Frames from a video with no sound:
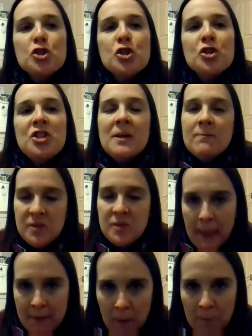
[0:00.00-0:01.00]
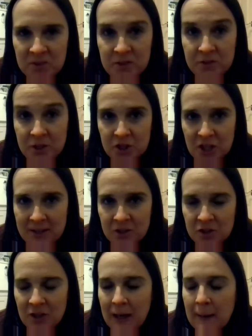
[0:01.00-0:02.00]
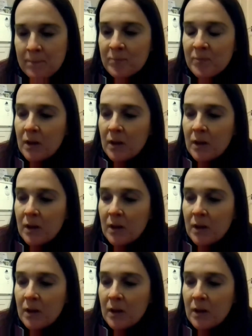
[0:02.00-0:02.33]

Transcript: audience, and they wanted to change that.